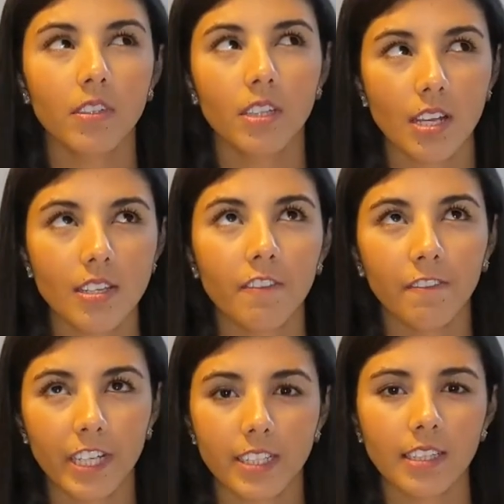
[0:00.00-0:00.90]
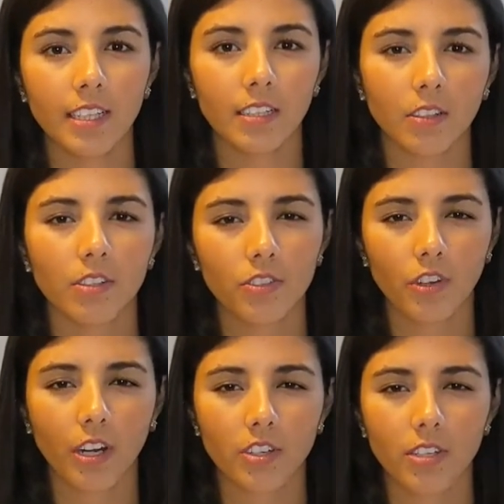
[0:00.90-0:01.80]
Does it fit in the
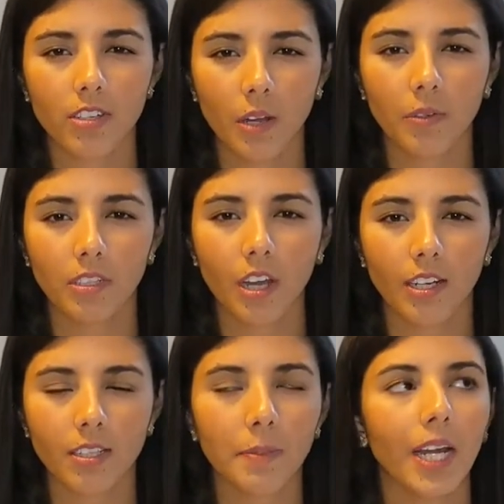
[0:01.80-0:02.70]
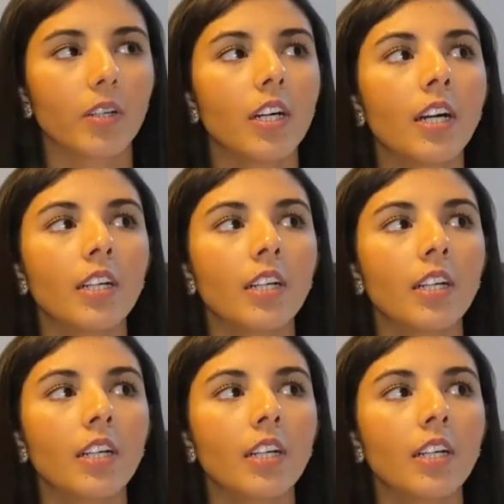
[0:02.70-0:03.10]
constructions that we talked about?